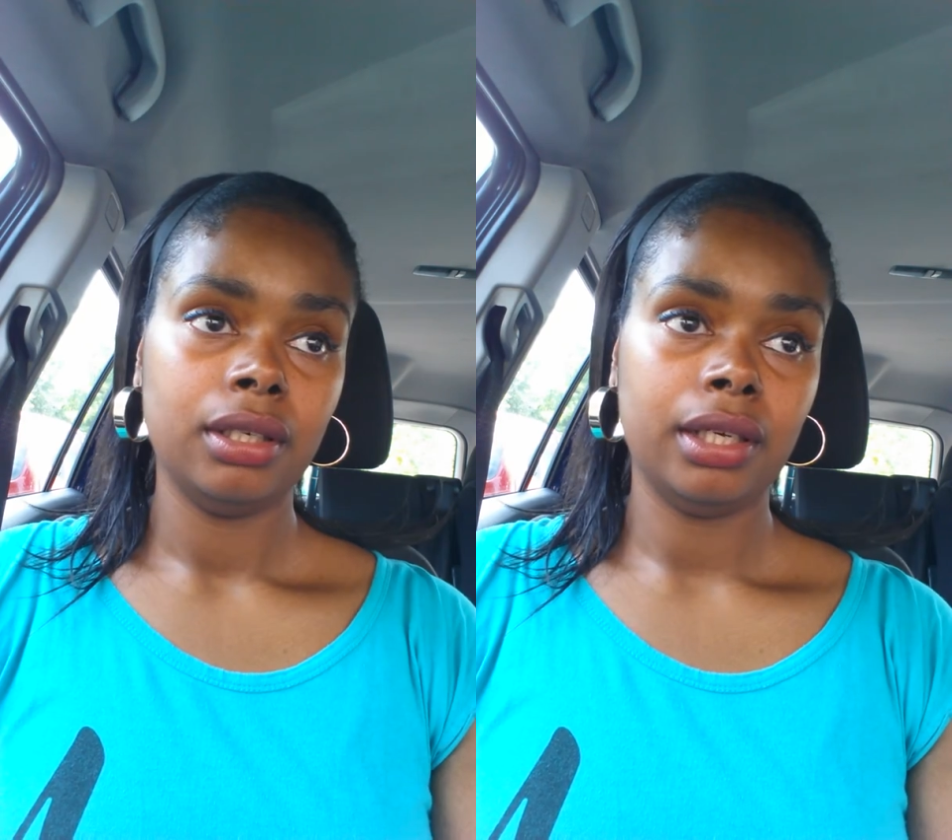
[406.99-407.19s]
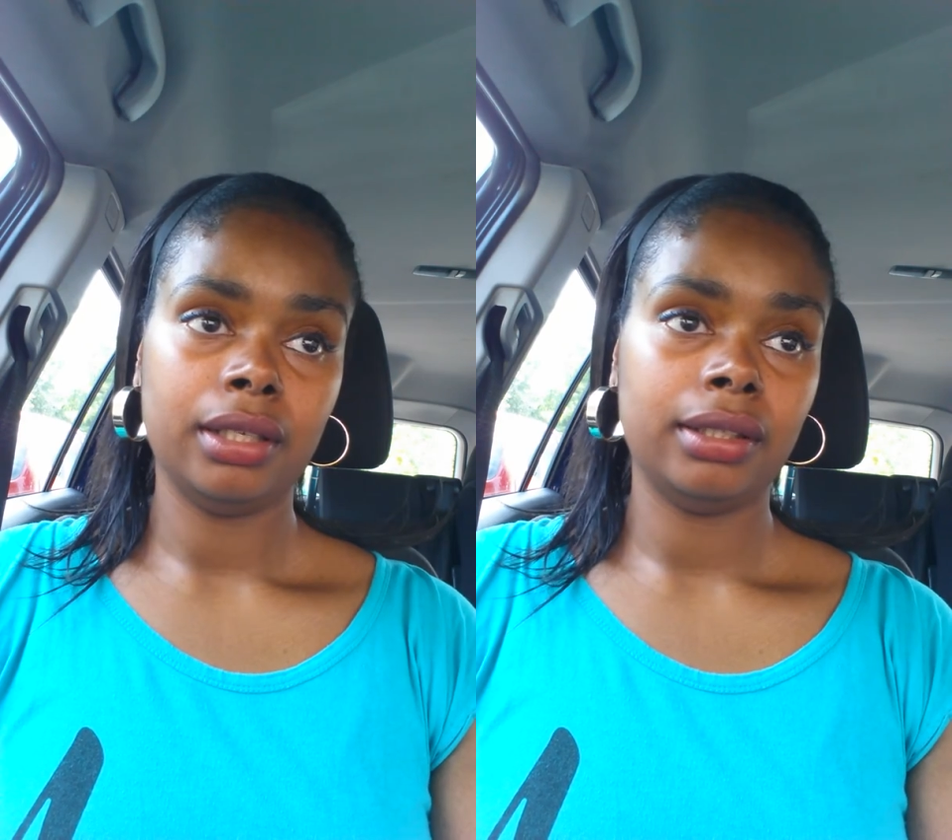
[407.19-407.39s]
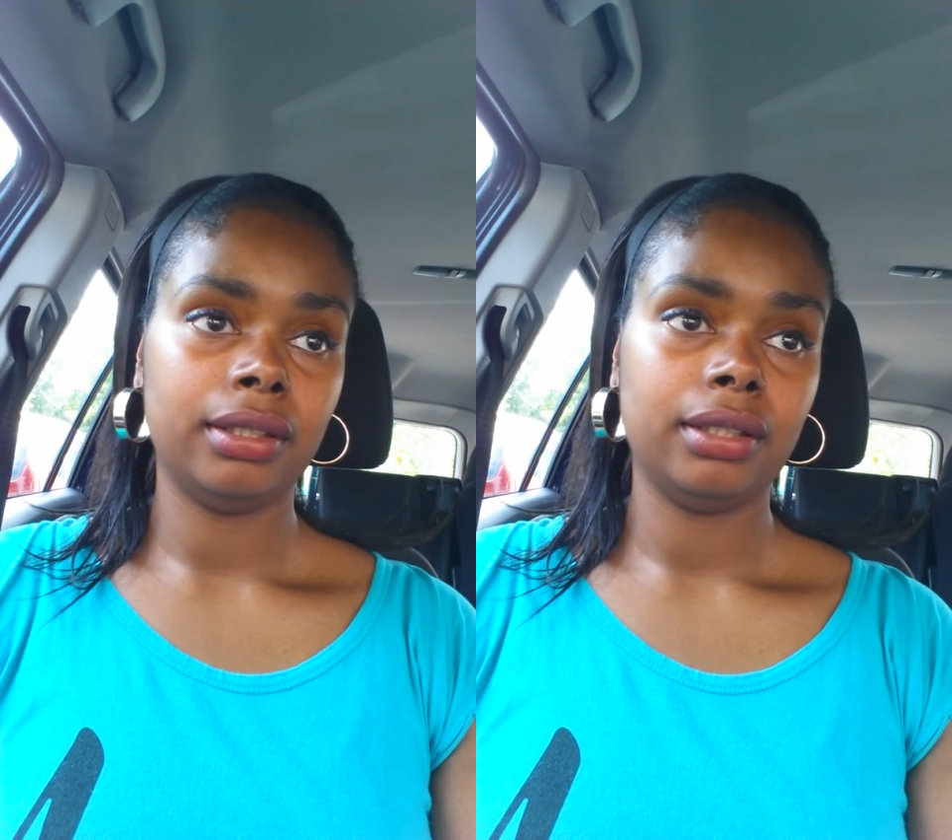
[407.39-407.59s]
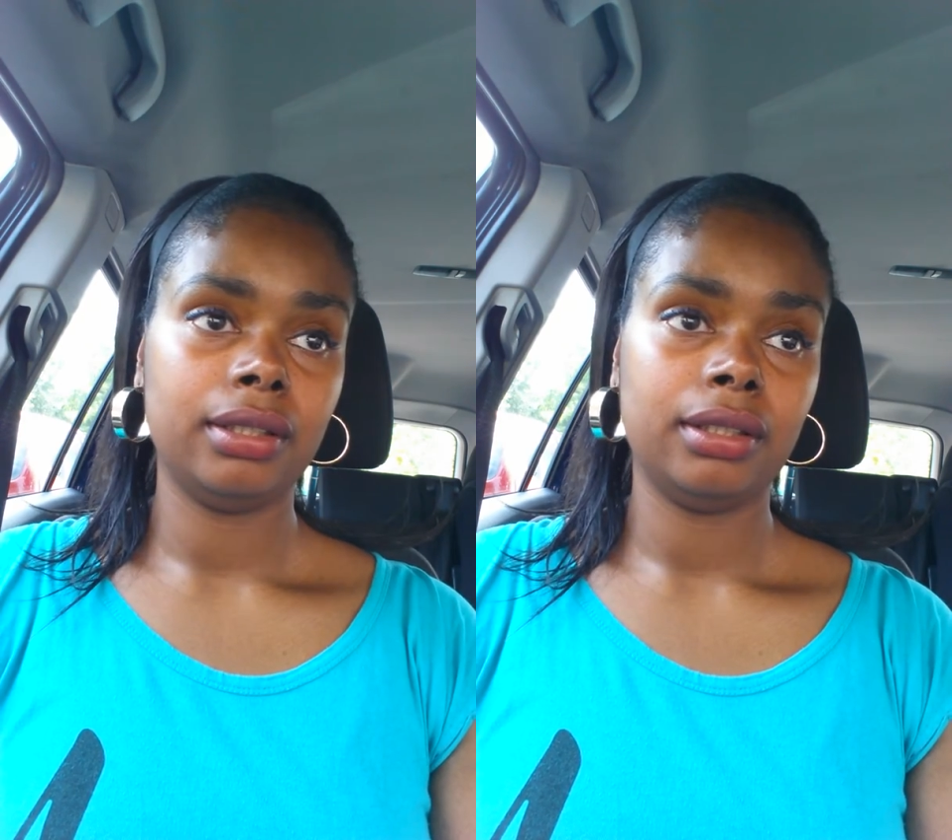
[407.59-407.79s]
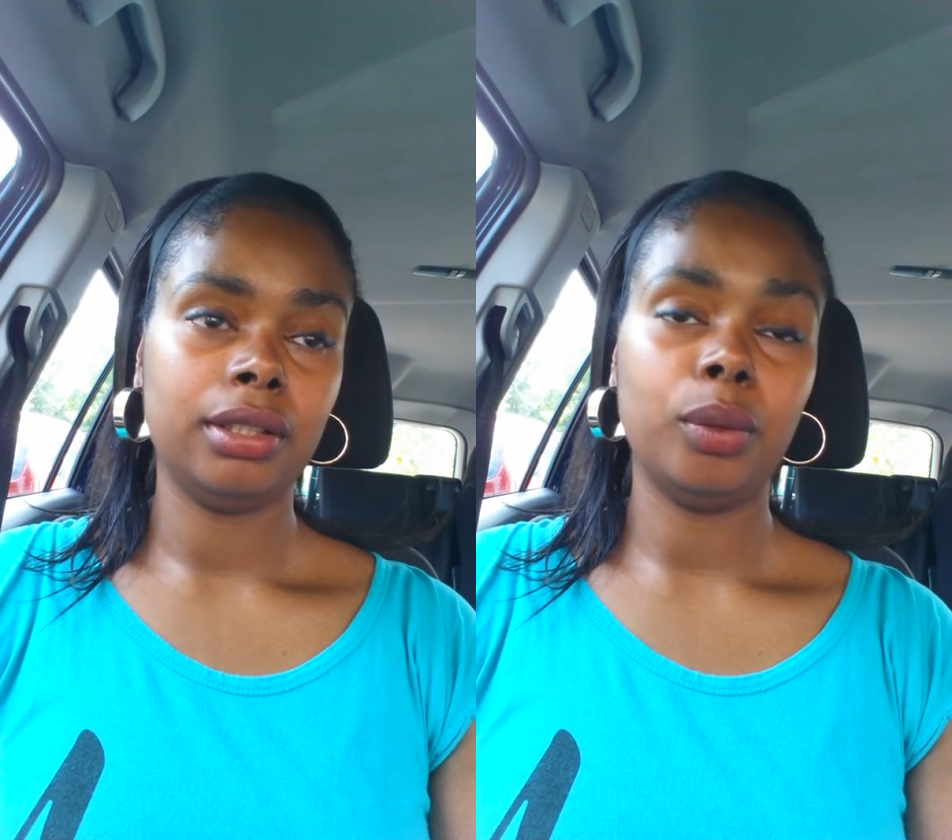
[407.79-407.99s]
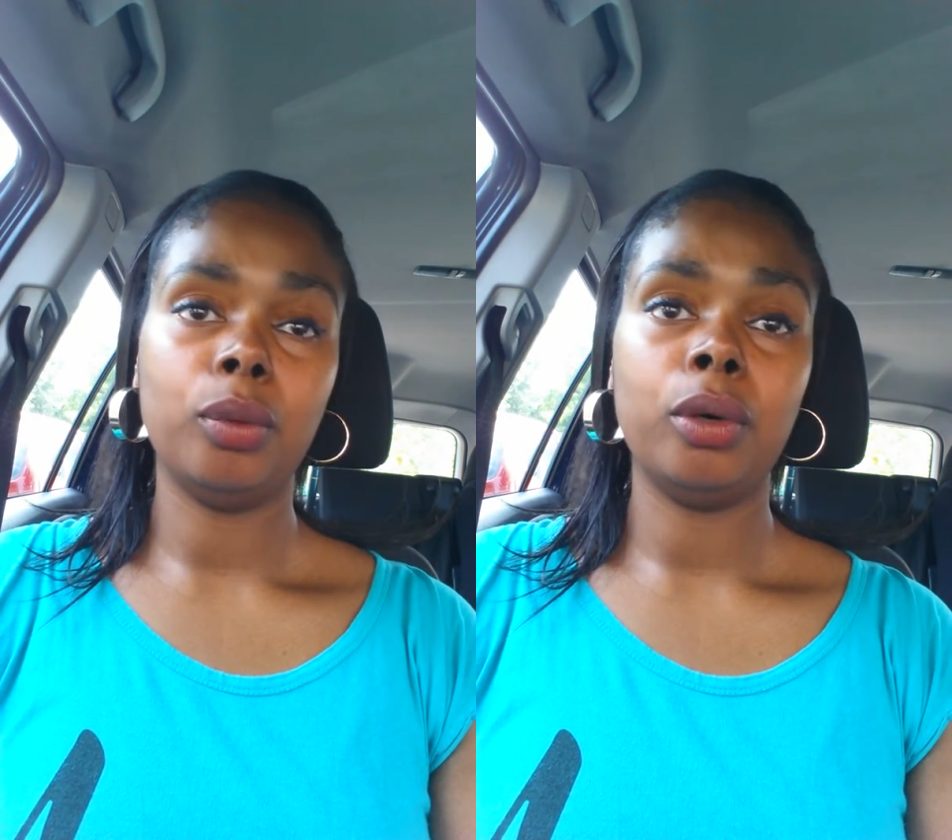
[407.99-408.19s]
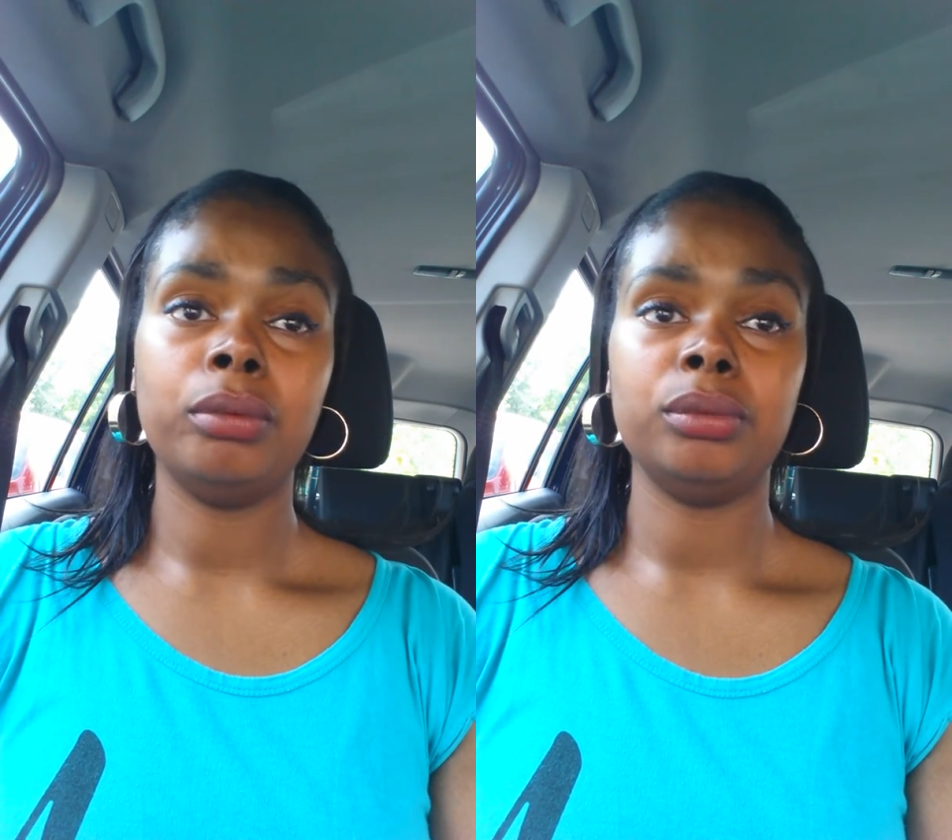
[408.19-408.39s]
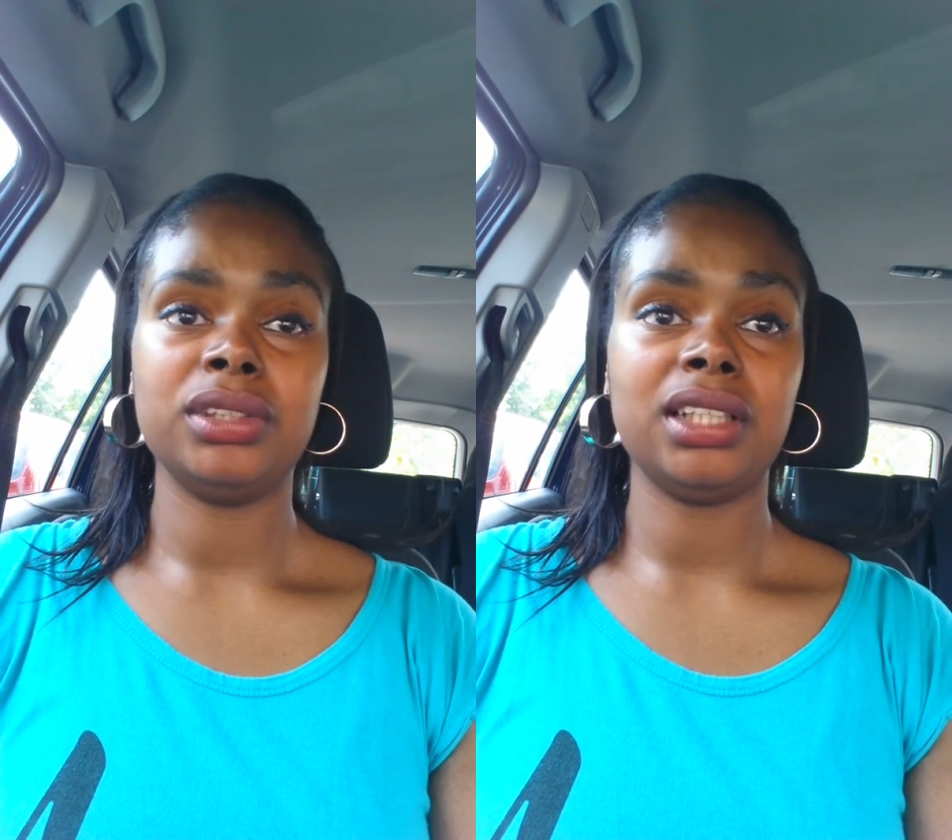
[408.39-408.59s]
And the
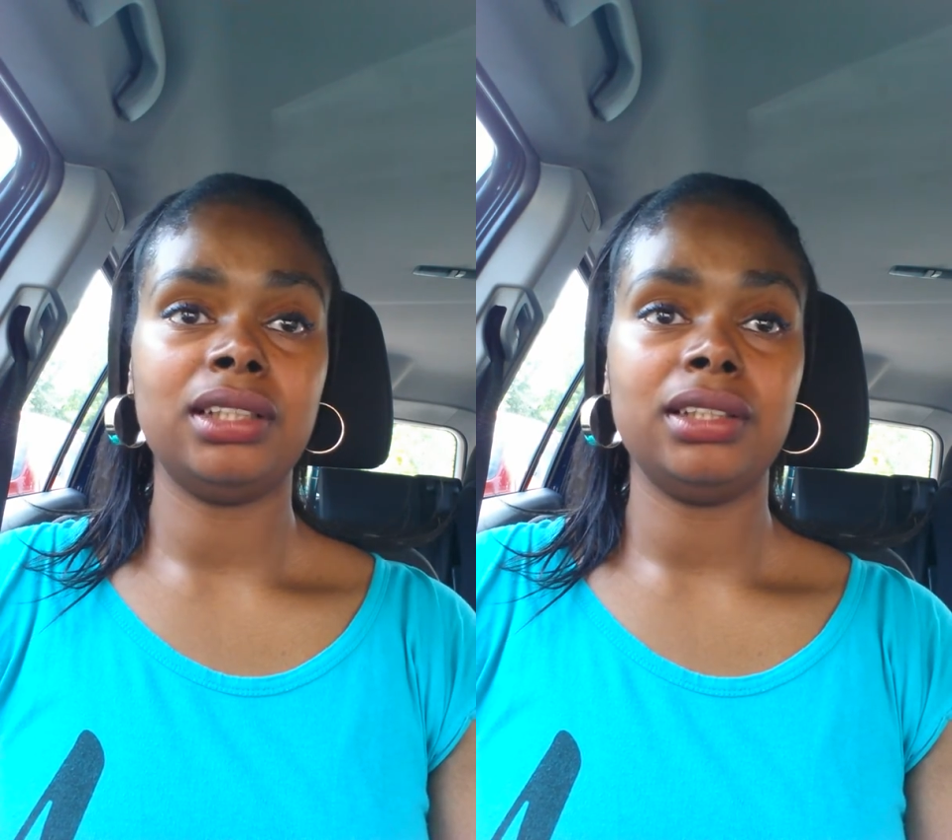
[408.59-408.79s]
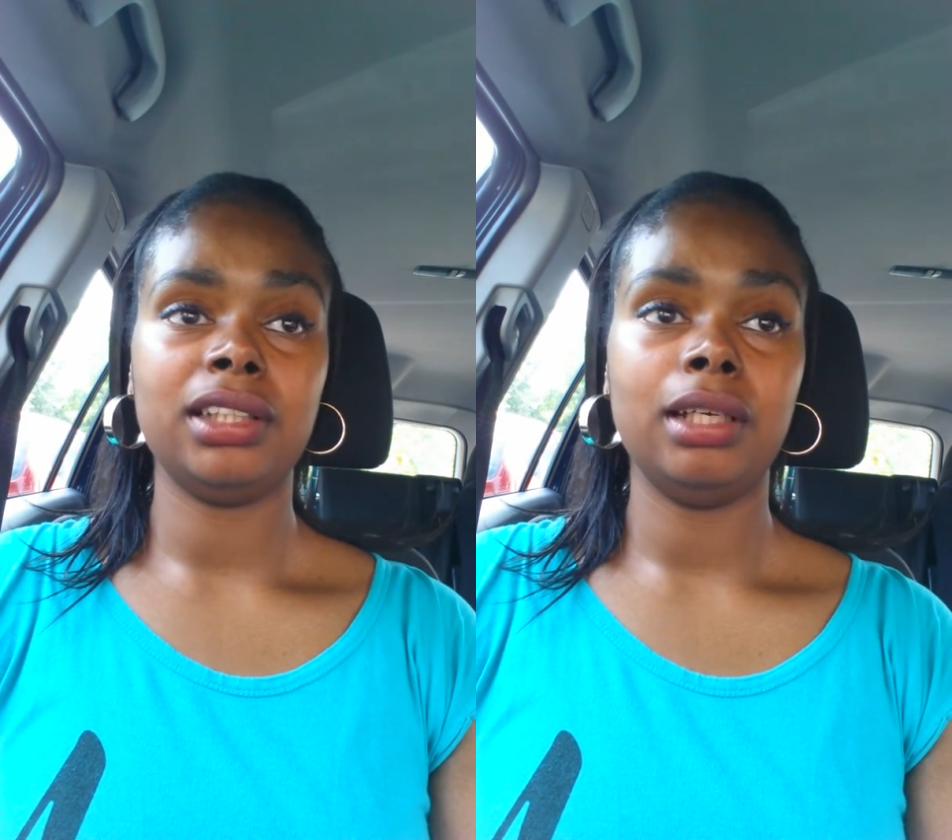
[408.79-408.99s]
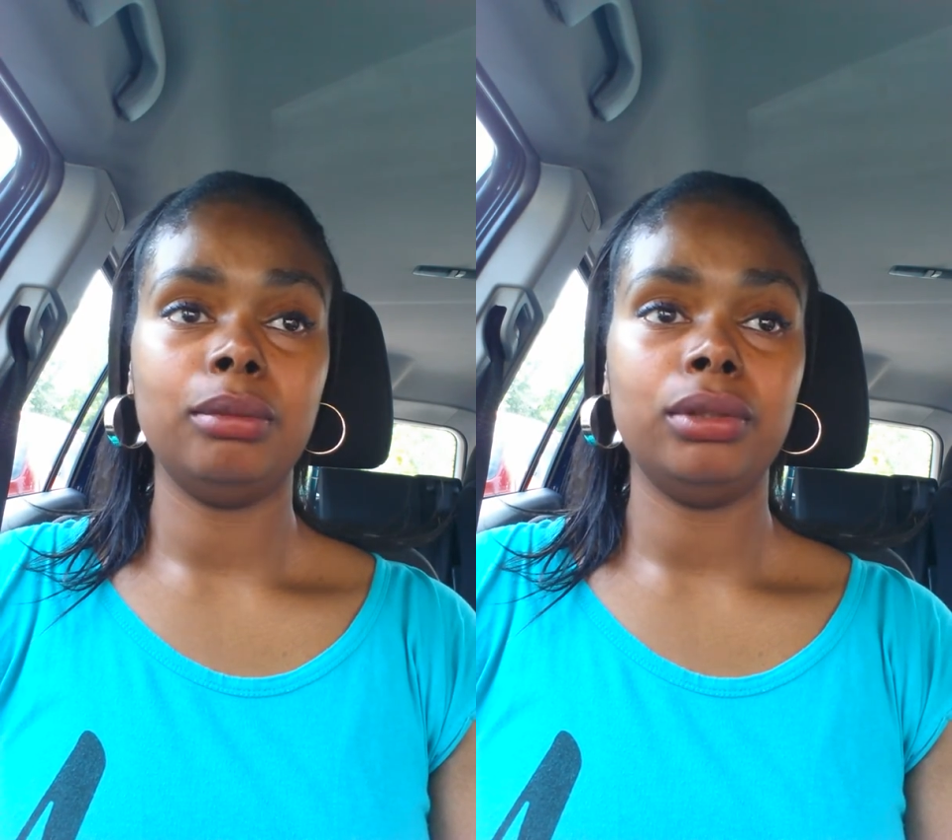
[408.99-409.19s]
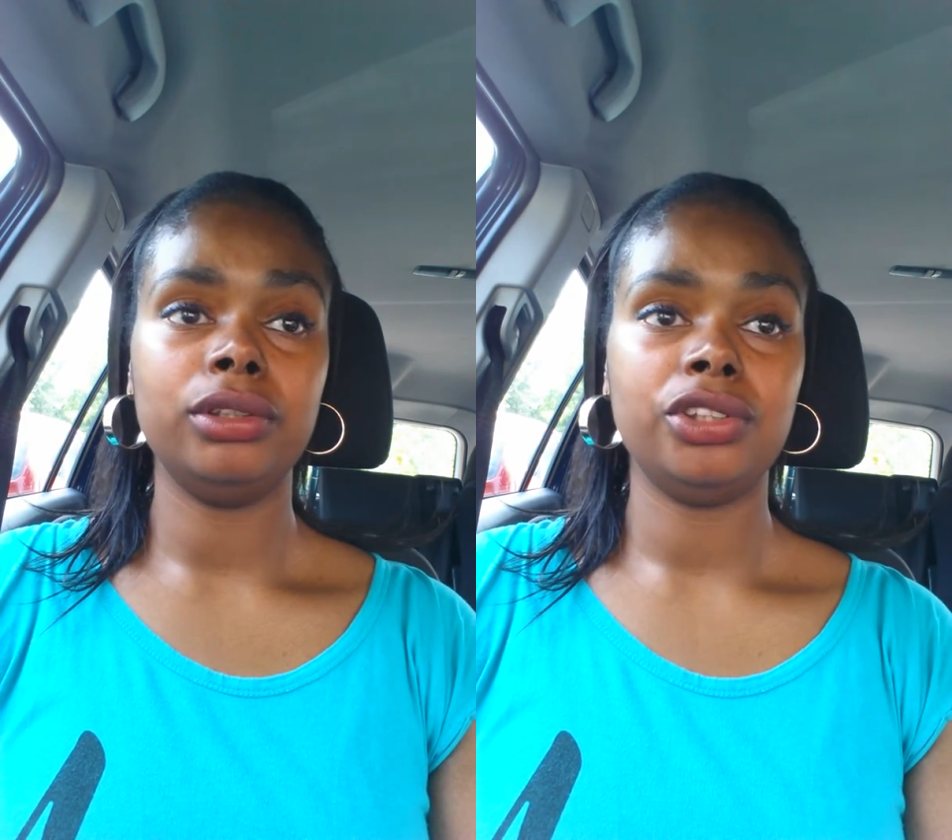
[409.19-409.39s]
woman was at the table.